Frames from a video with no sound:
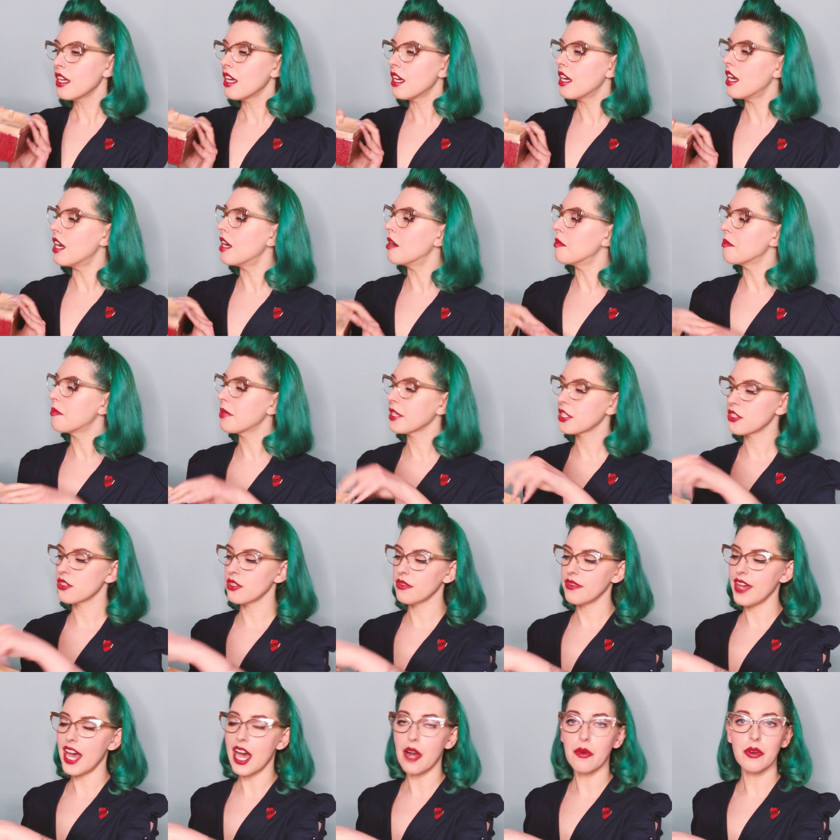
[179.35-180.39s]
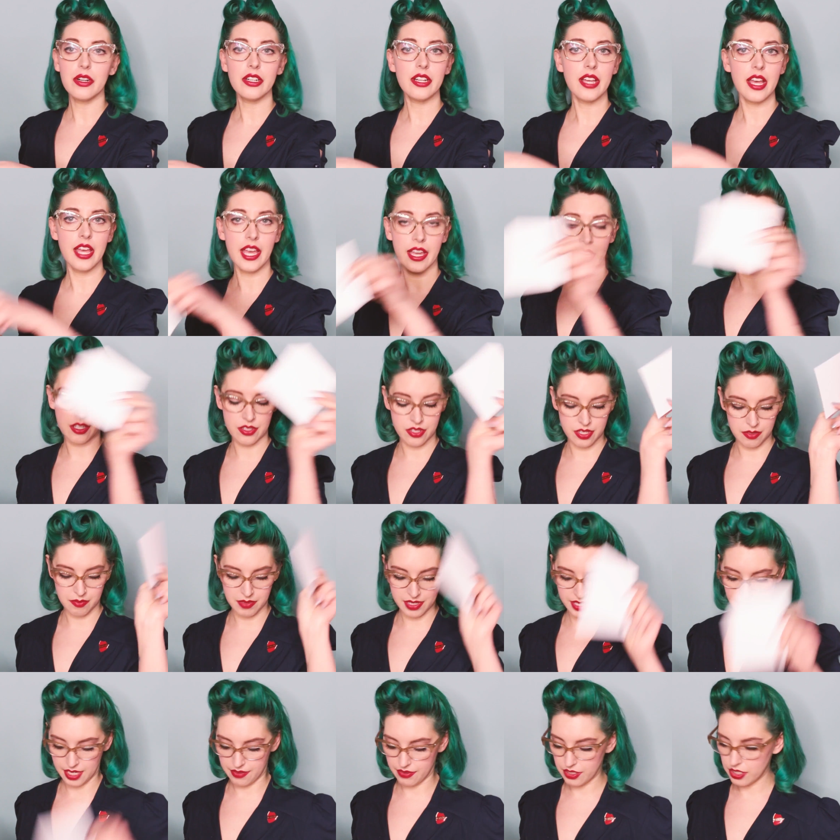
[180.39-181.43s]
um, picture of Howard, handsome
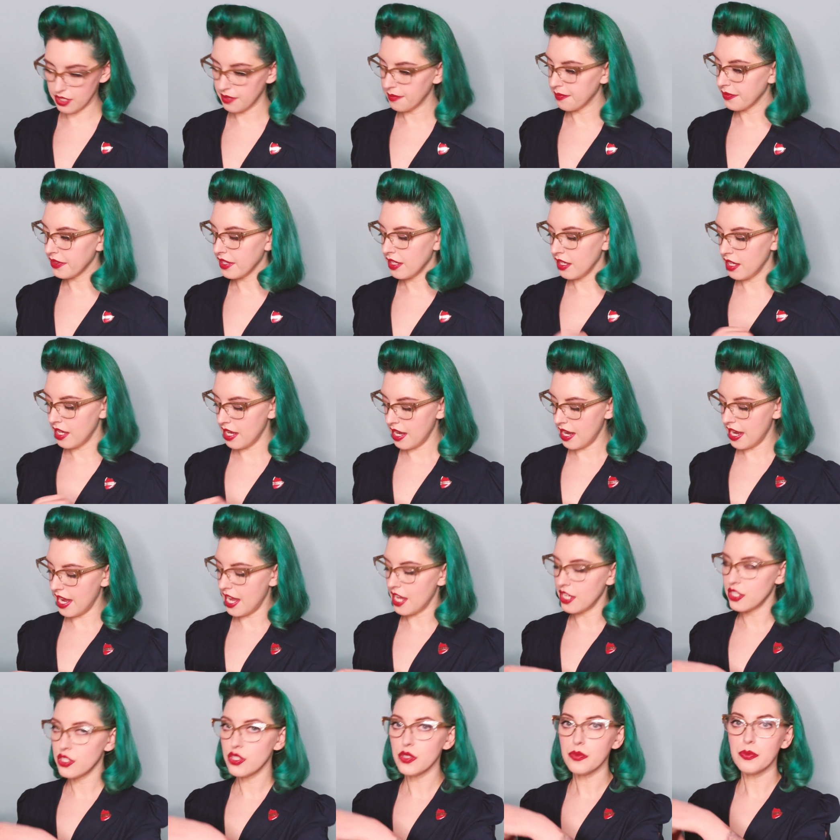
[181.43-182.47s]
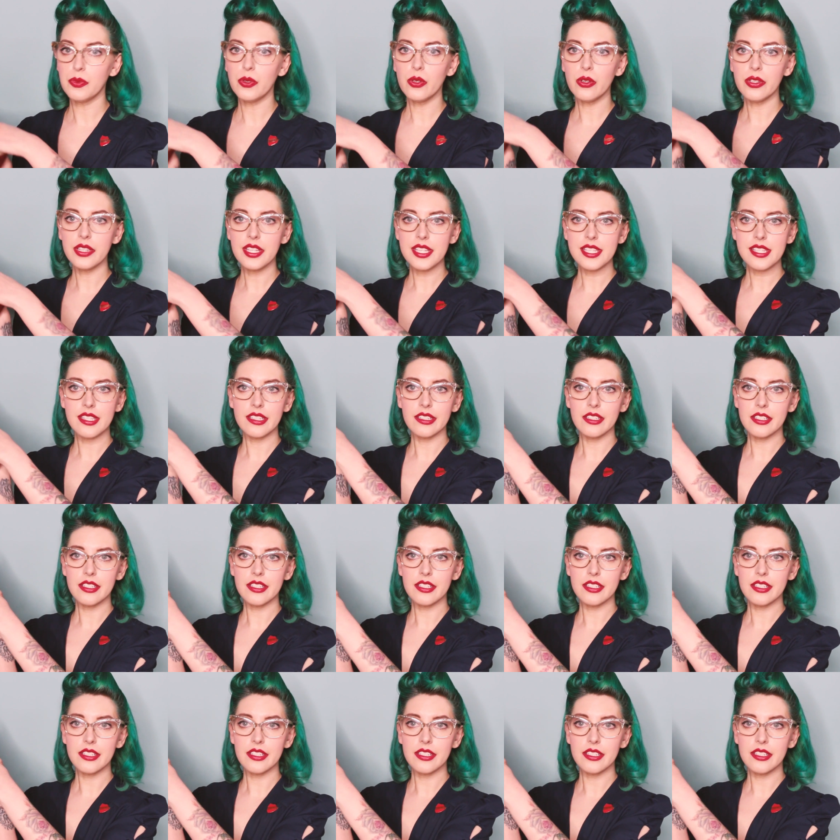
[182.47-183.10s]
as ever, and you pull this